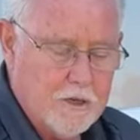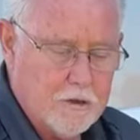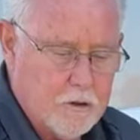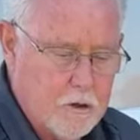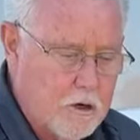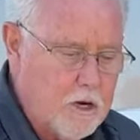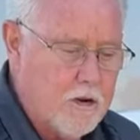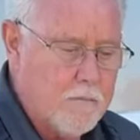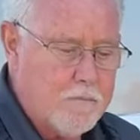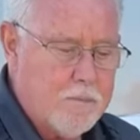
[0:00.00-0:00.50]

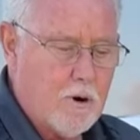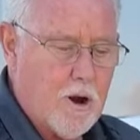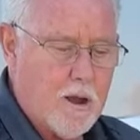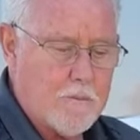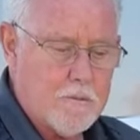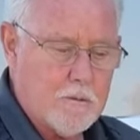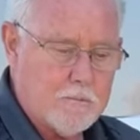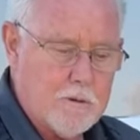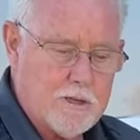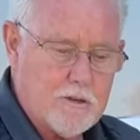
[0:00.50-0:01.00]
you can
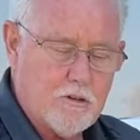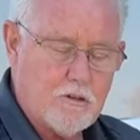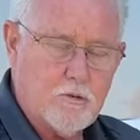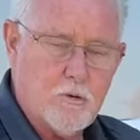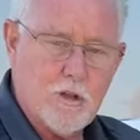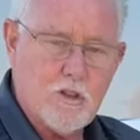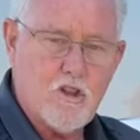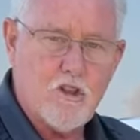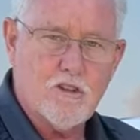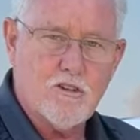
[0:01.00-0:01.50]
probably
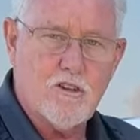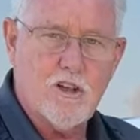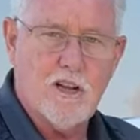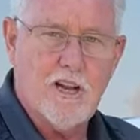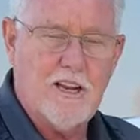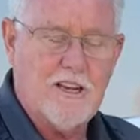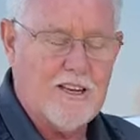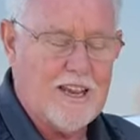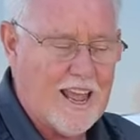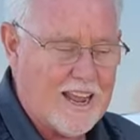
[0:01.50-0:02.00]
switch it to
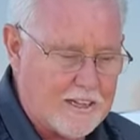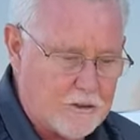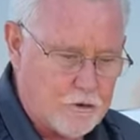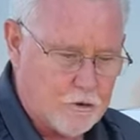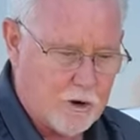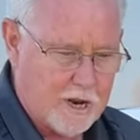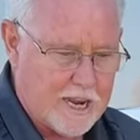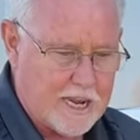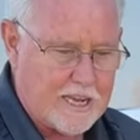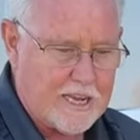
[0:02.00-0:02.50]

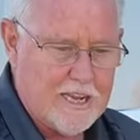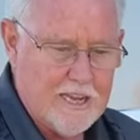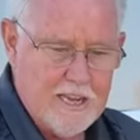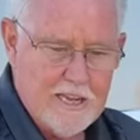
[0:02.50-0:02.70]
electric